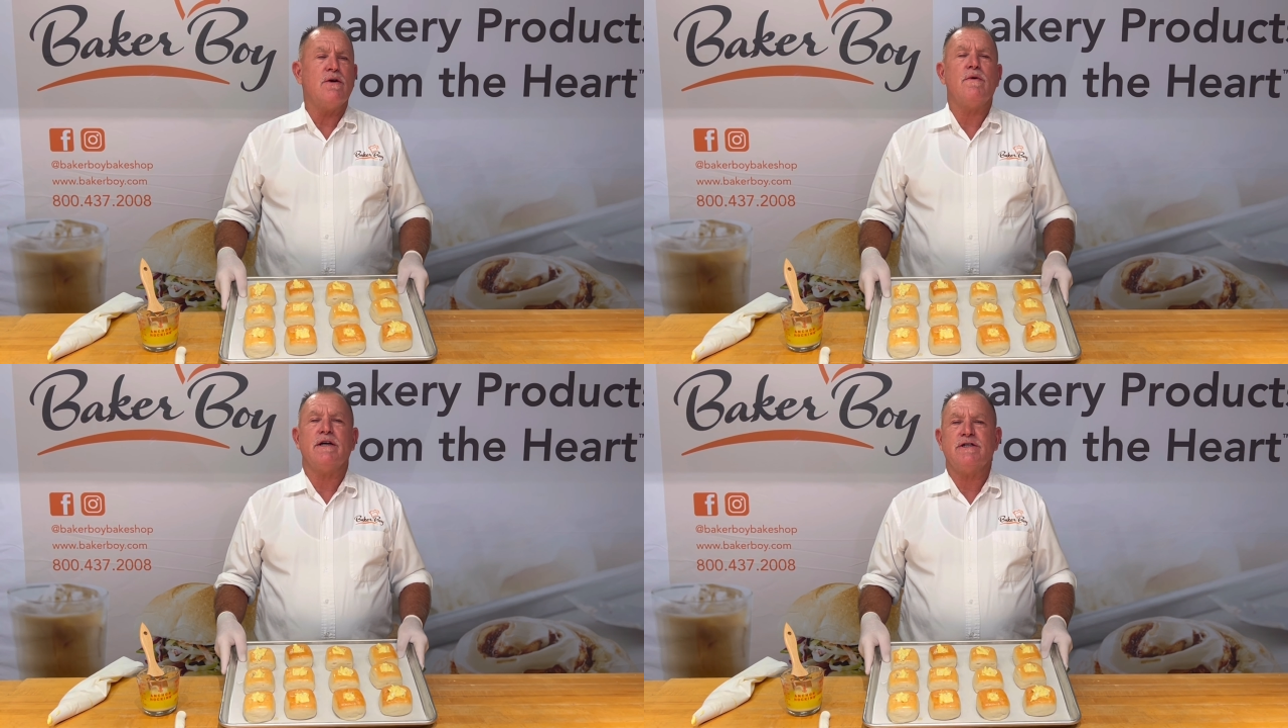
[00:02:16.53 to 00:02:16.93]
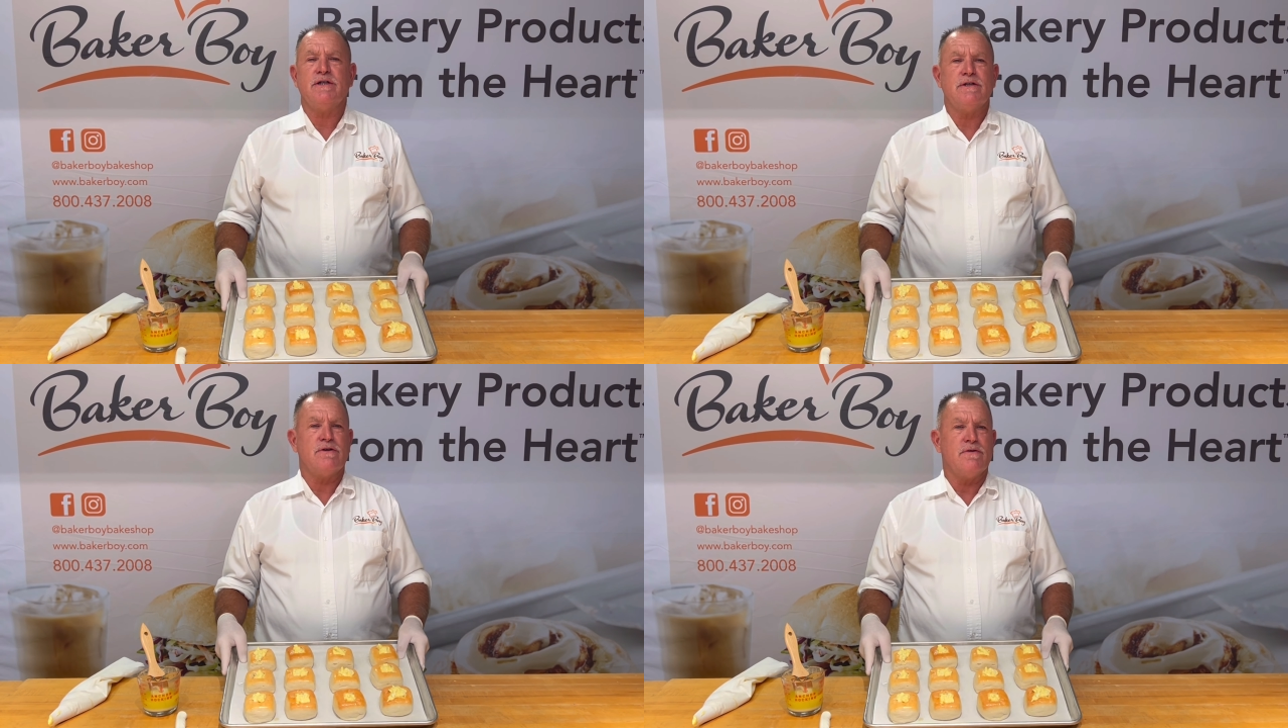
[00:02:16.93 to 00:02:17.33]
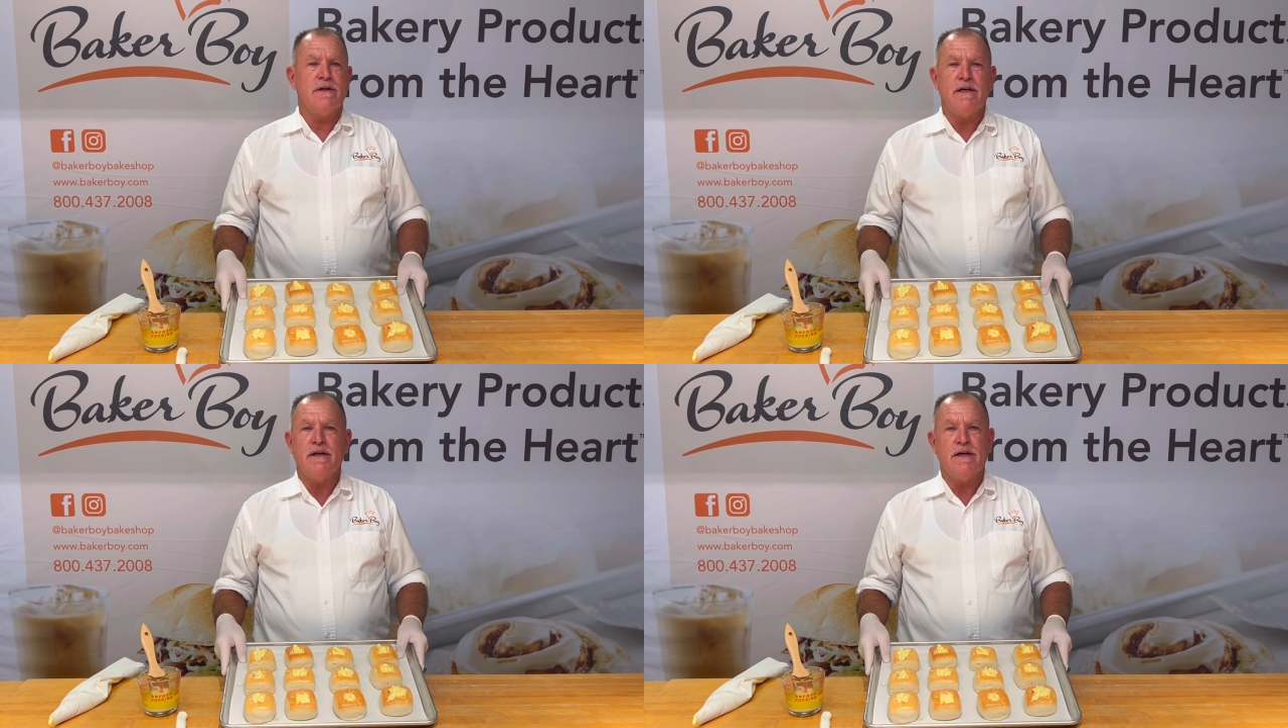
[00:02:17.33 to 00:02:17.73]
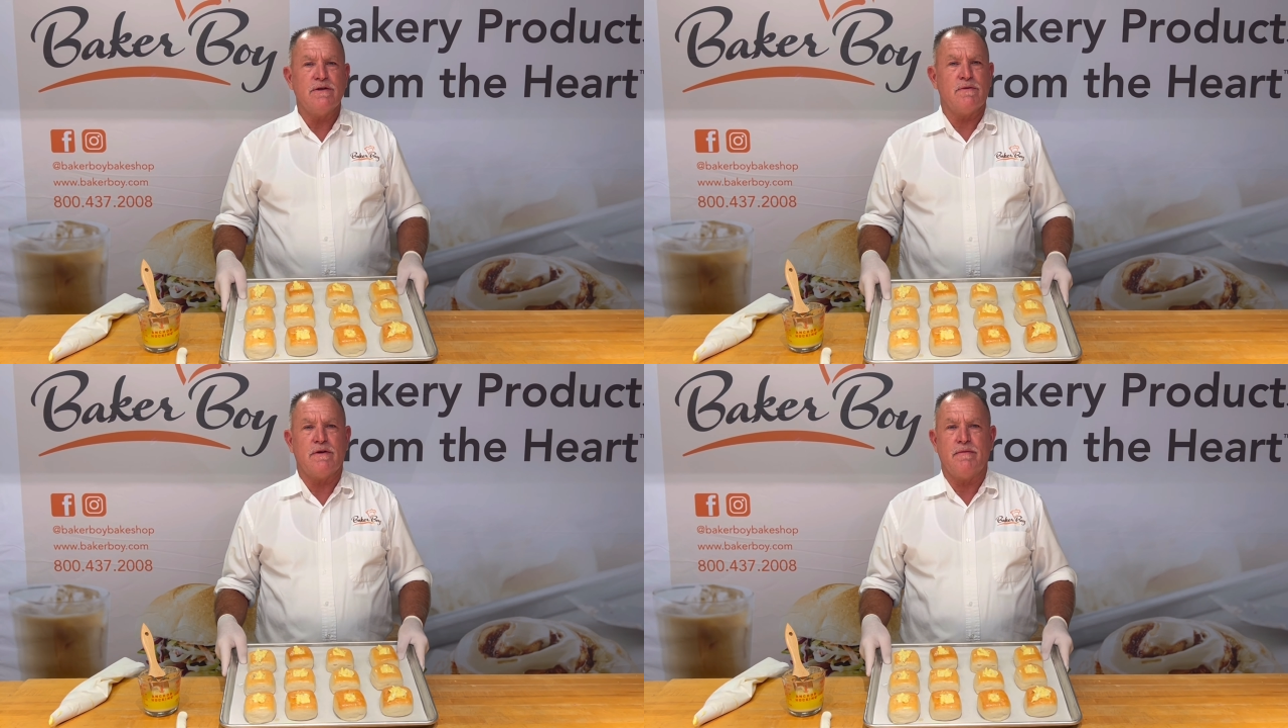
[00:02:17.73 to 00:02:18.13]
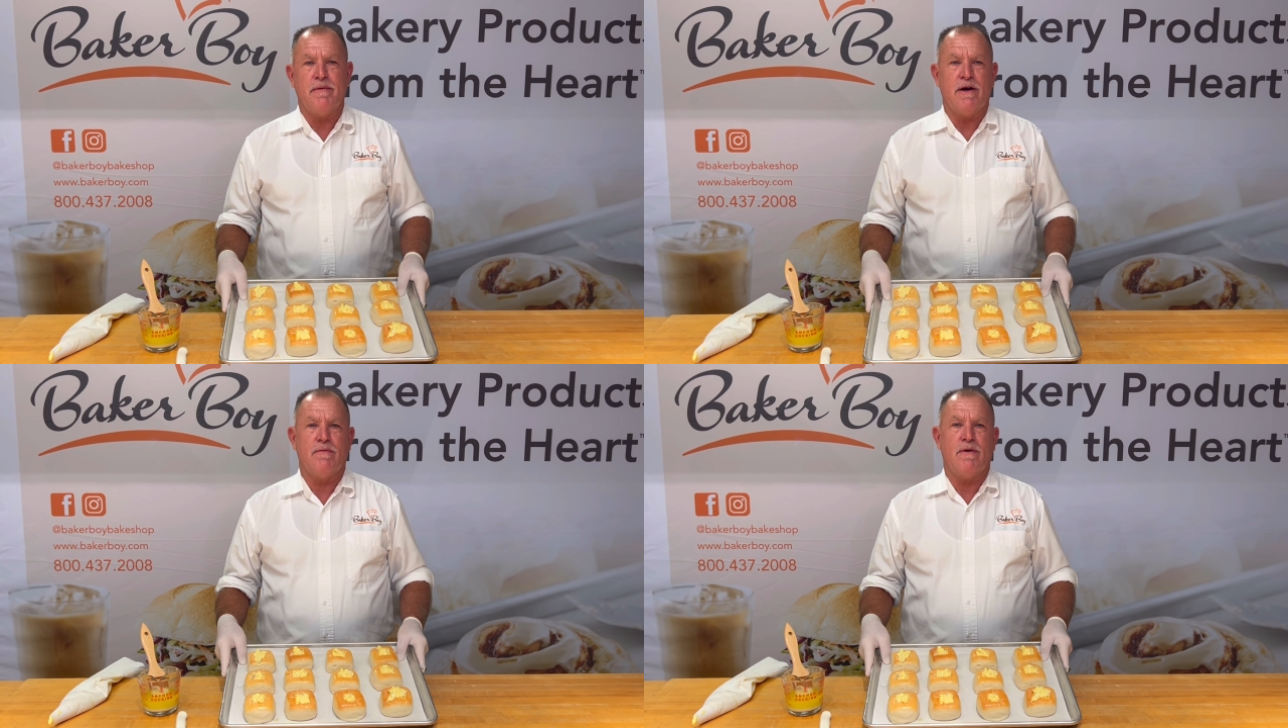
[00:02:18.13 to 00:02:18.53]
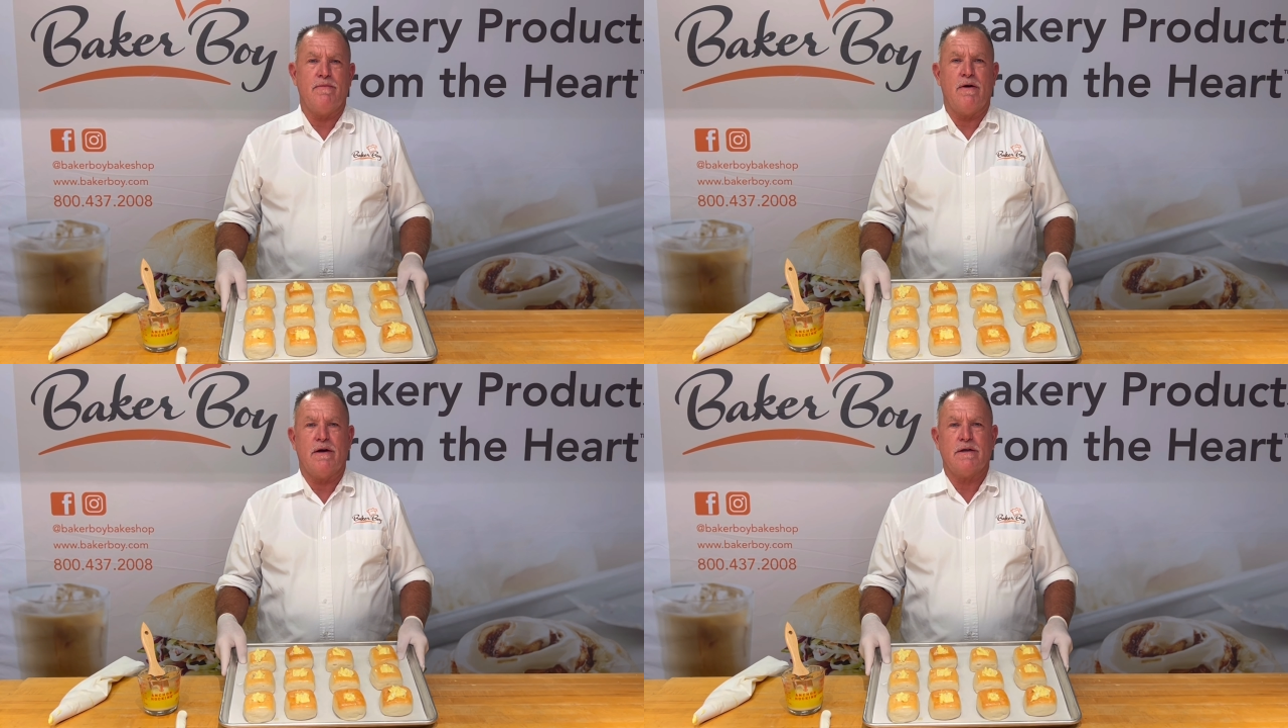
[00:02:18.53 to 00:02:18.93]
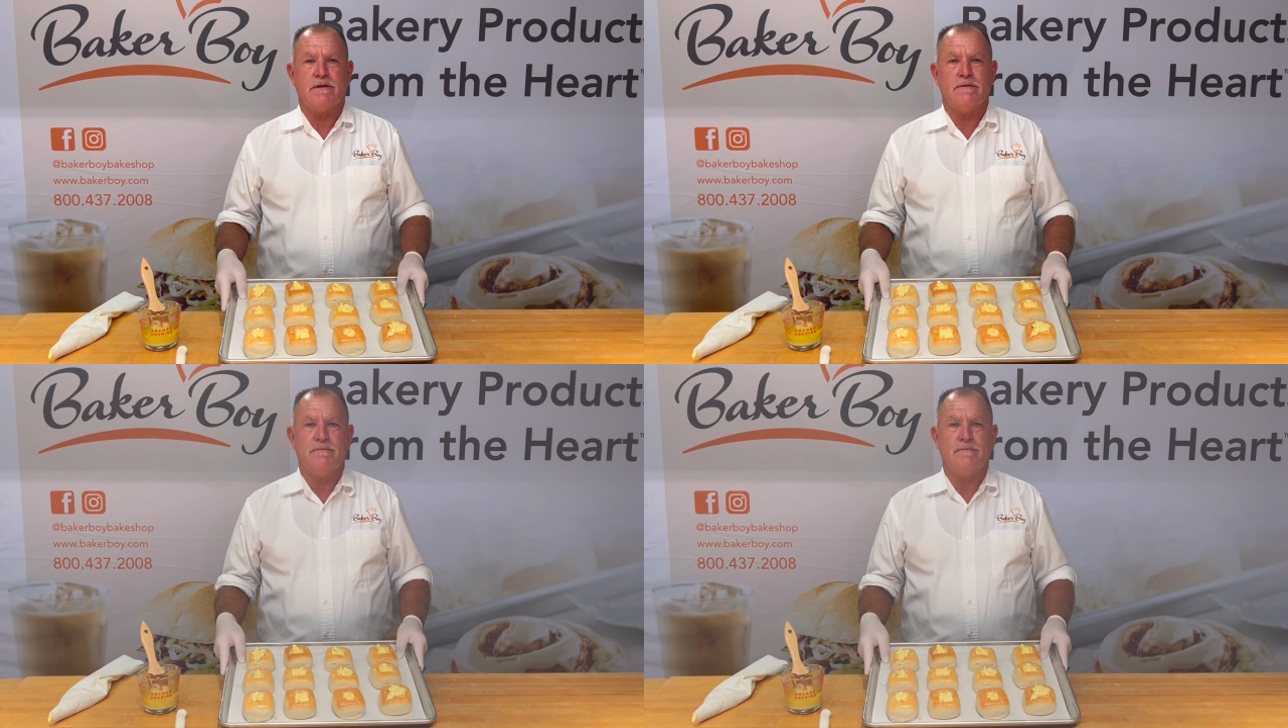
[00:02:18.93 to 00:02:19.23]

questions or any needs with Baker Boy products.